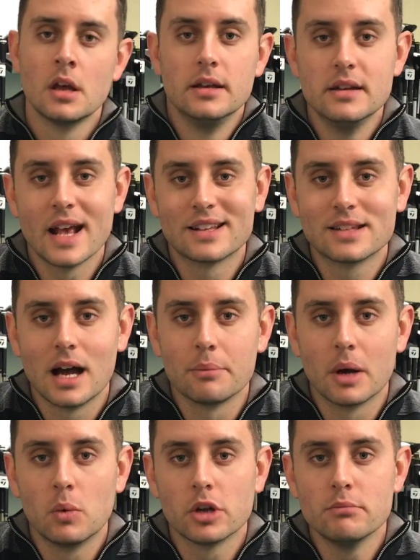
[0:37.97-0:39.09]
Next up,
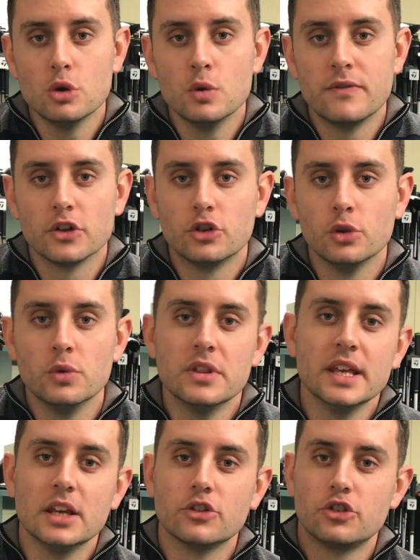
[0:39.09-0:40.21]
I want to move to
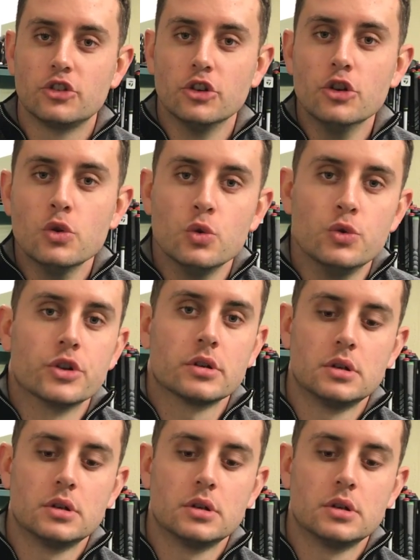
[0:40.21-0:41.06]
the snood.